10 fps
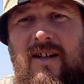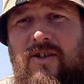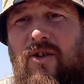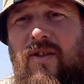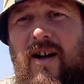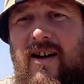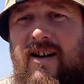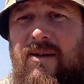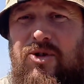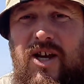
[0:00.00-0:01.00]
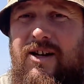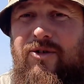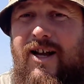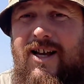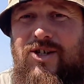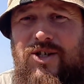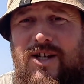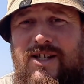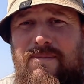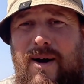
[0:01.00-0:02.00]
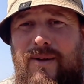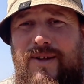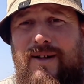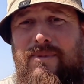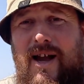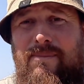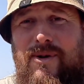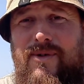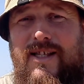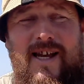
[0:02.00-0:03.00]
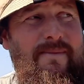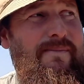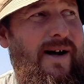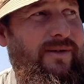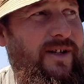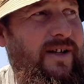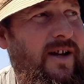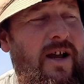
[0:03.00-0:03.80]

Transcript: Not that I'm saying I'm going to catch a 60 pounder, I'd be happy with a 10 pounder,